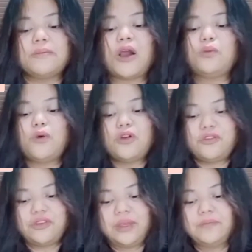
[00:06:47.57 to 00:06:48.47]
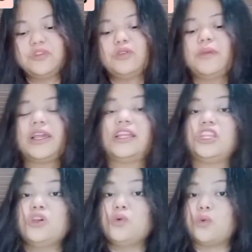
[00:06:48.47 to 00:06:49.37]
morpheme to make a
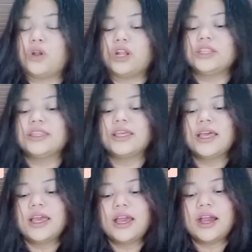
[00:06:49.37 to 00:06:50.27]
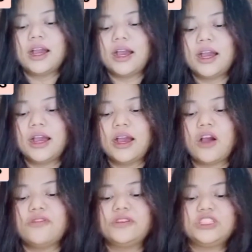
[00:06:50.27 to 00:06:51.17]
new word
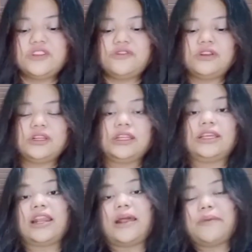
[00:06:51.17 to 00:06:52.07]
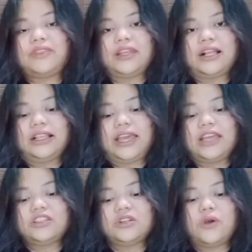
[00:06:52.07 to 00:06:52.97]
of a different grammatical
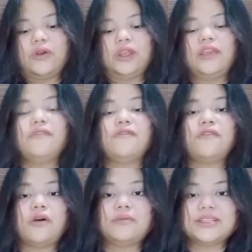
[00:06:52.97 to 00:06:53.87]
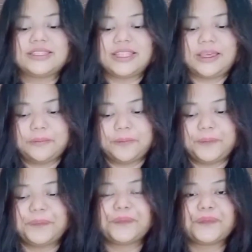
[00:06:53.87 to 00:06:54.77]
category from the stem.
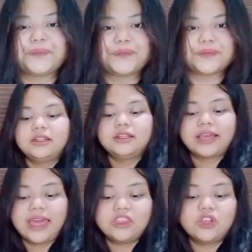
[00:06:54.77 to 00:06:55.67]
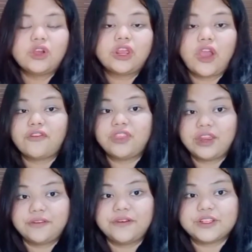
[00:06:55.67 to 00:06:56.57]
The category of
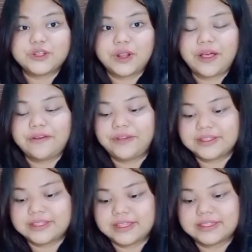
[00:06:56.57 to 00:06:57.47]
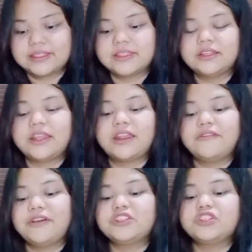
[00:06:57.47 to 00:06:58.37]
derivational affixes.
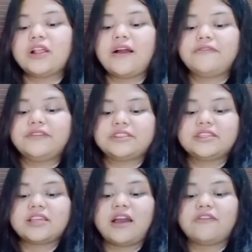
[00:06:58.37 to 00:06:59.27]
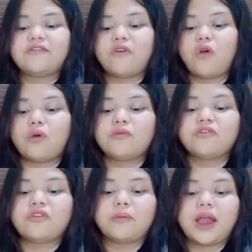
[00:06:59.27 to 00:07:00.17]
Derivational affixes are formed
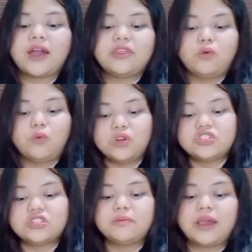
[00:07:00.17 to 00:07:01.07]
from other words by